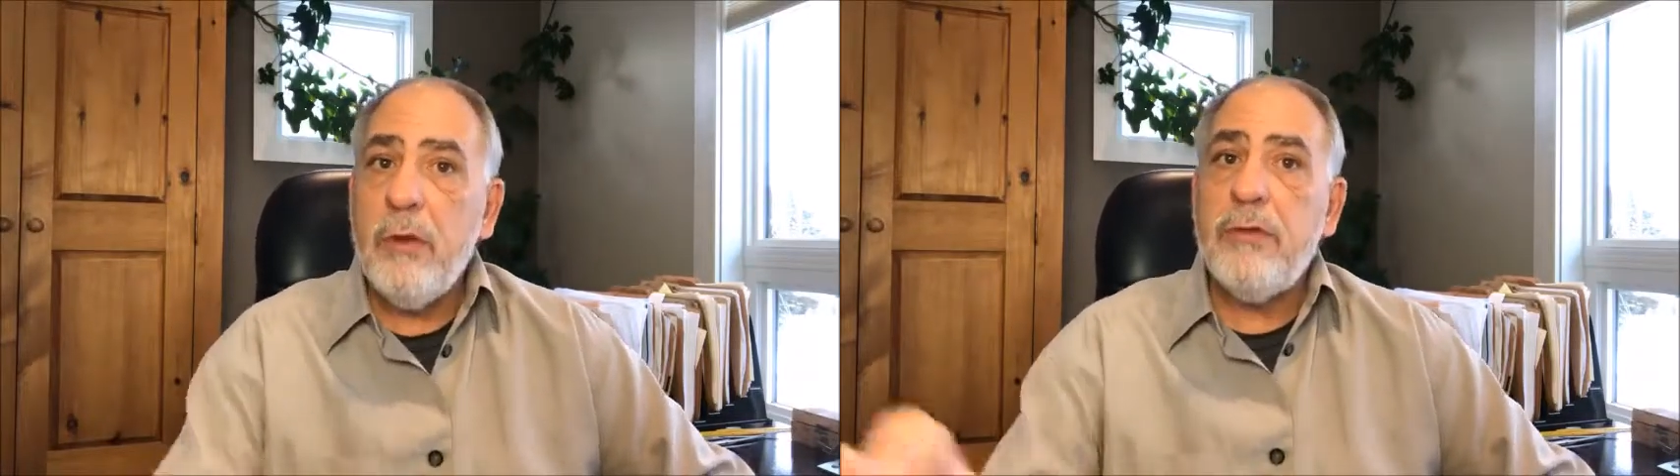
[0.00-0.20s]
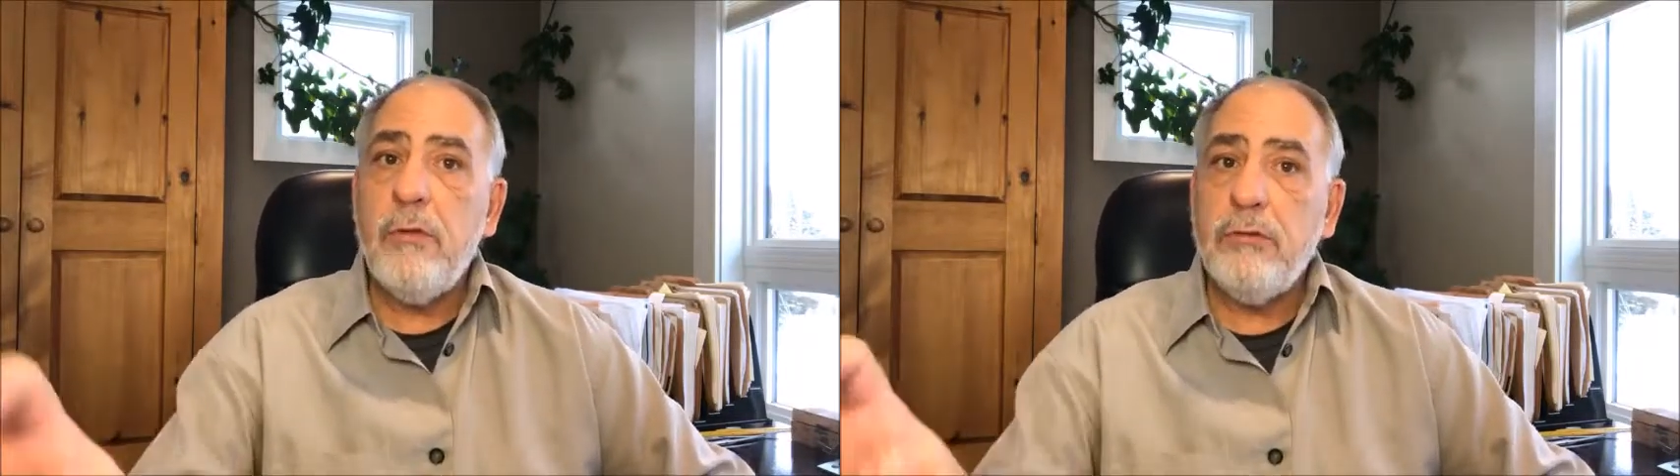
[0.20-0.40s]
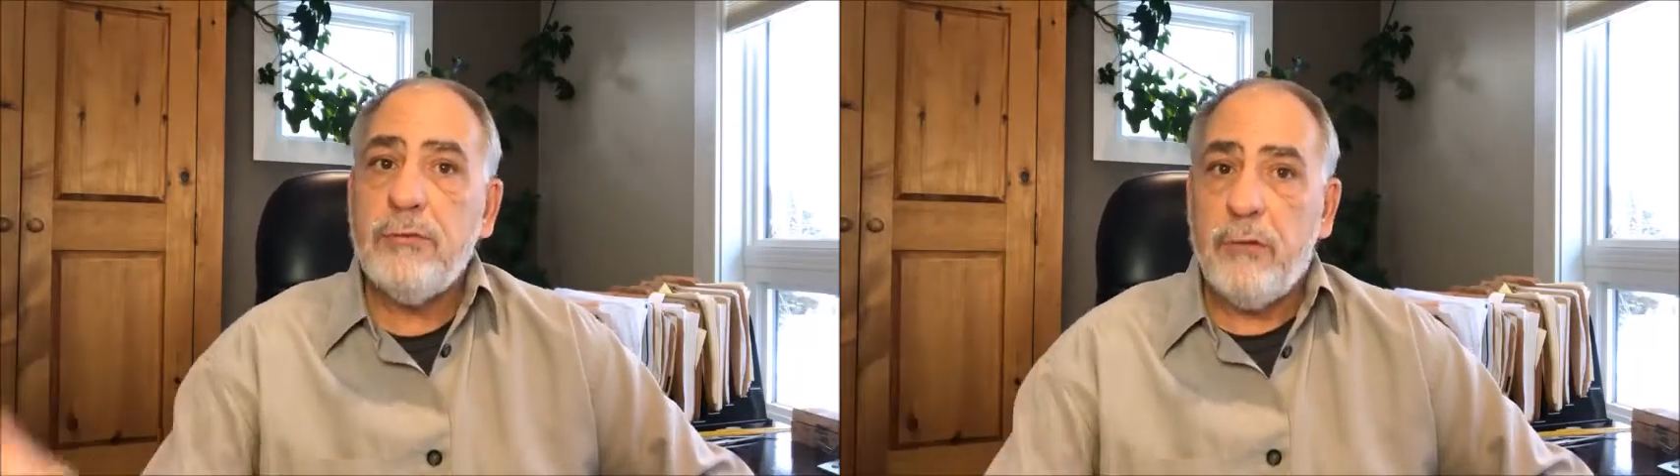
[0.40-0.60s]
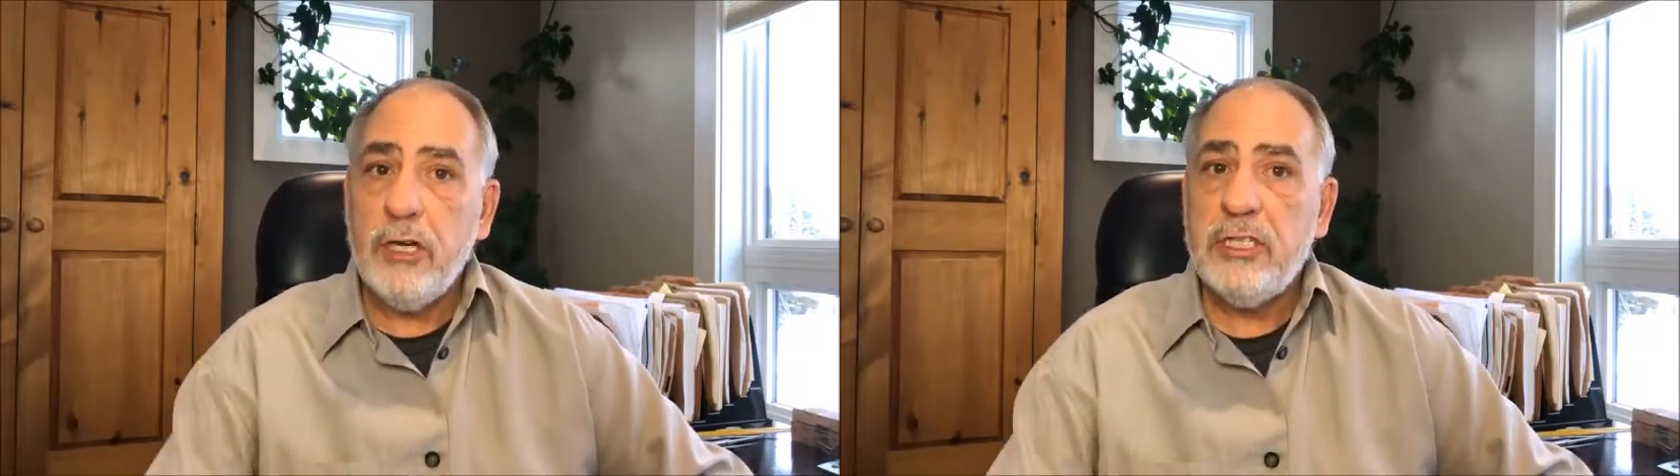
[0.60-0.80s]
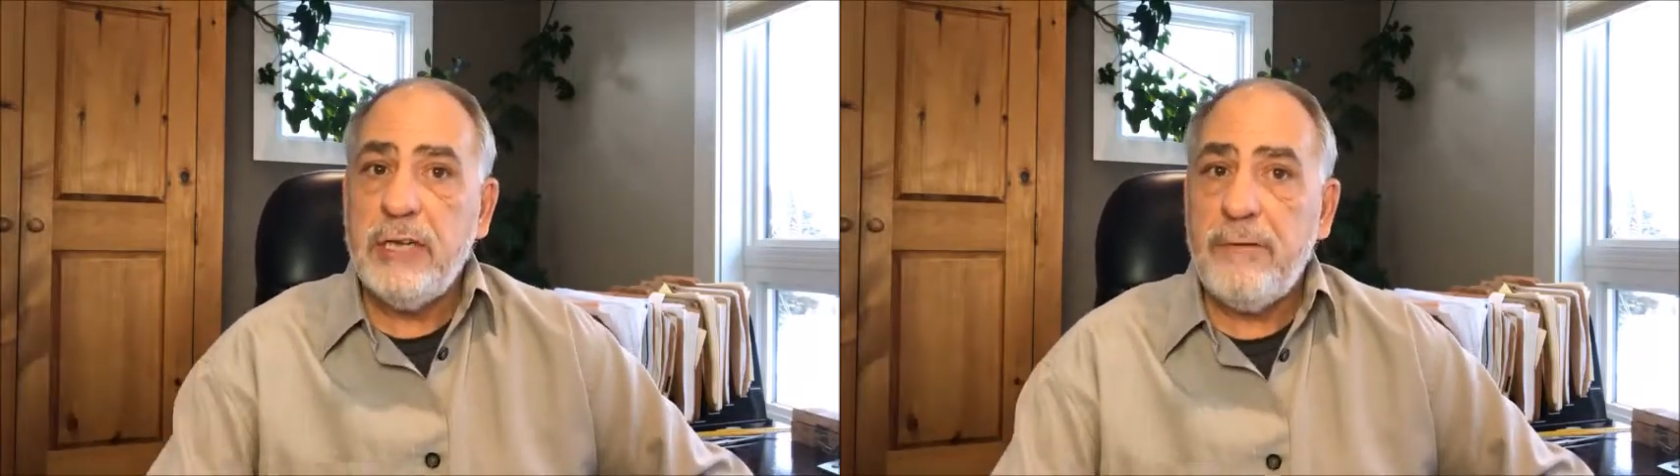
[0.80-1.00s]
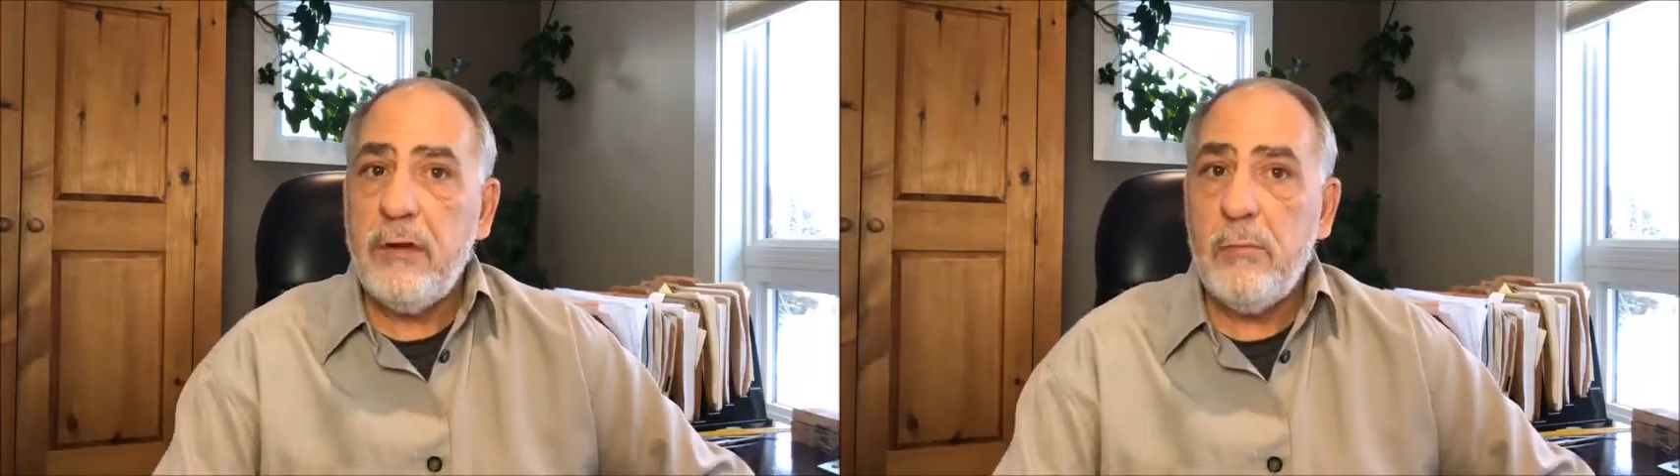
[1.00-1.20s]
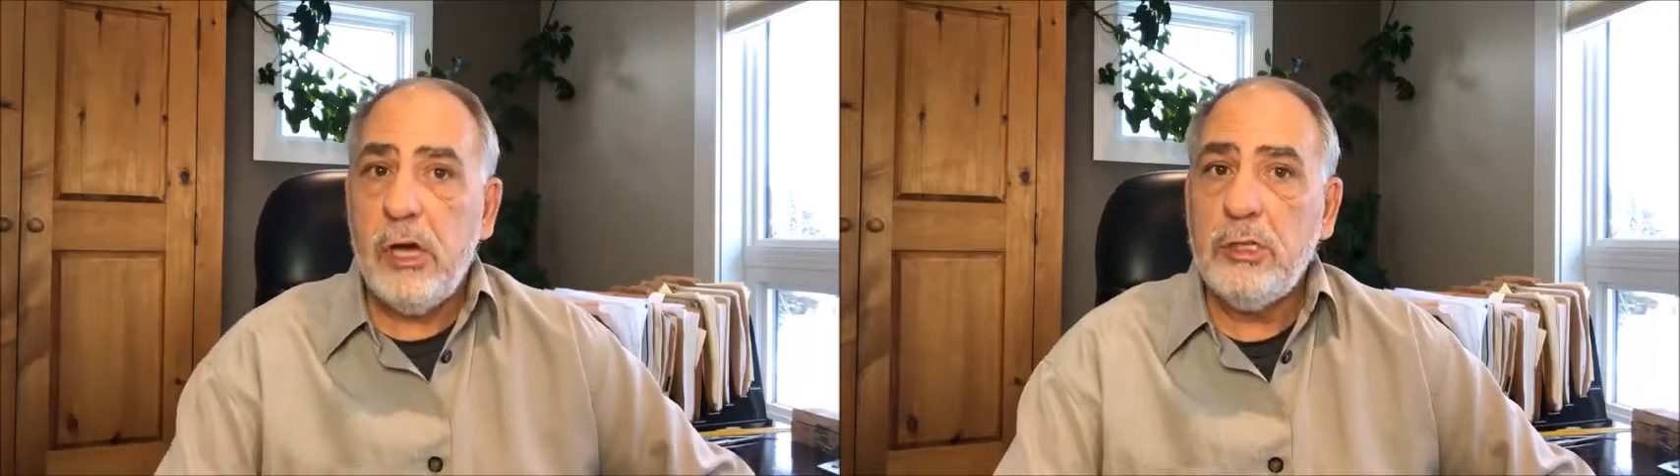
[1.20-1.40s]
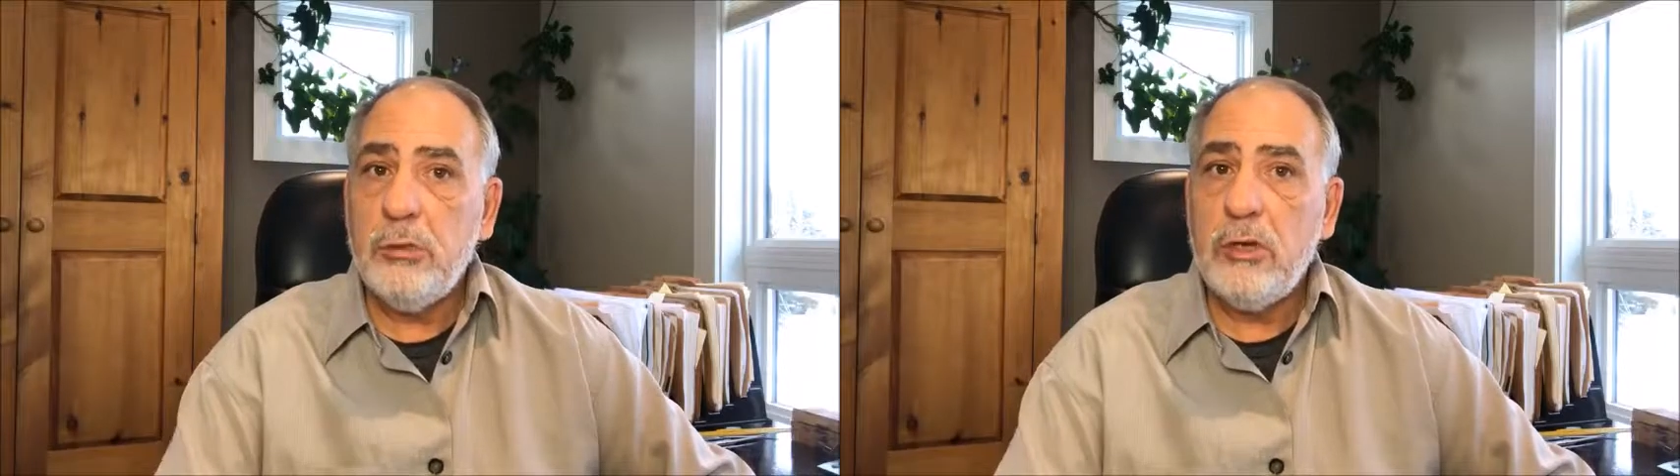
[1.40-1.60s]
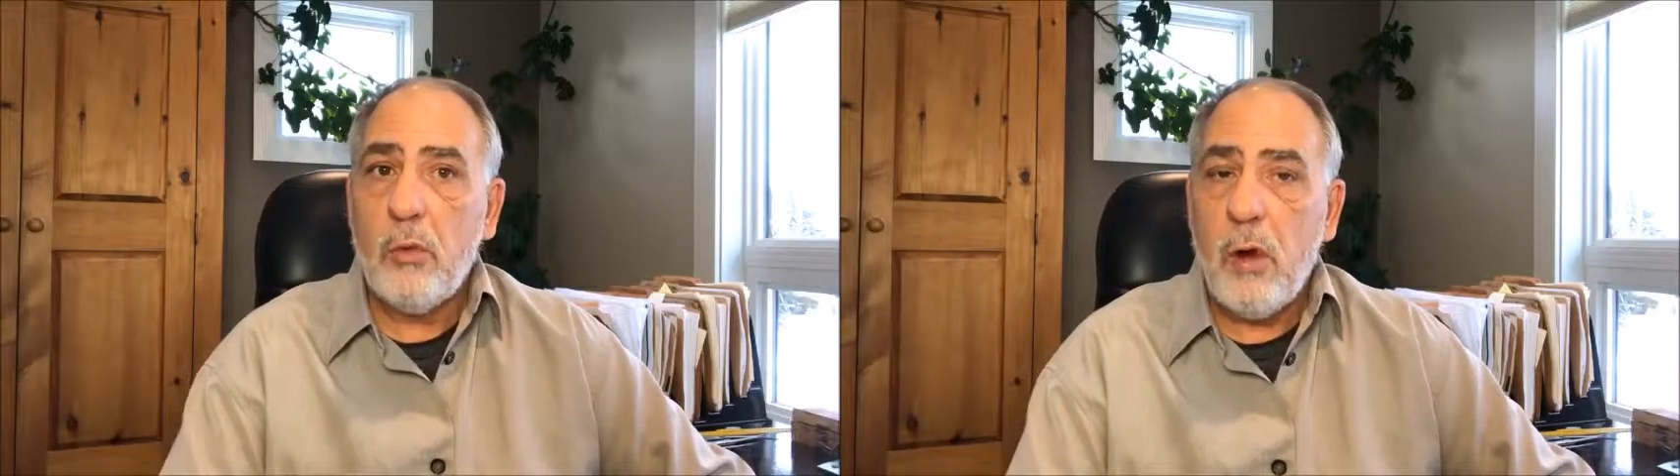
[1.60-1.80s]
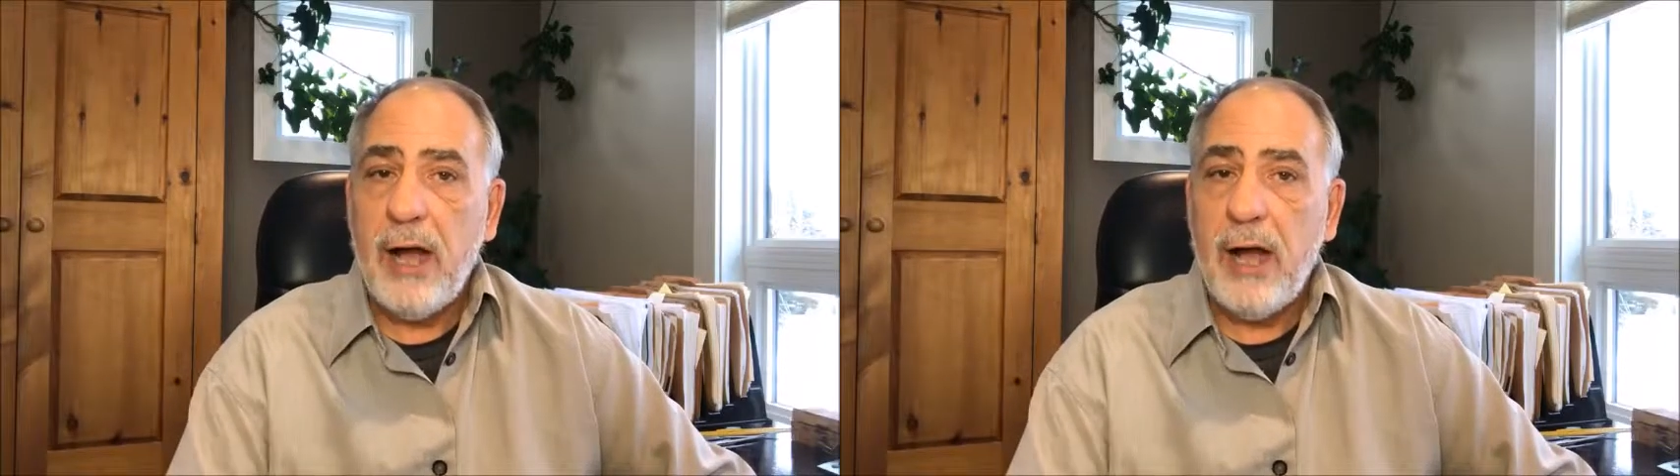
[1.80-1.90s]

with those first seven modules on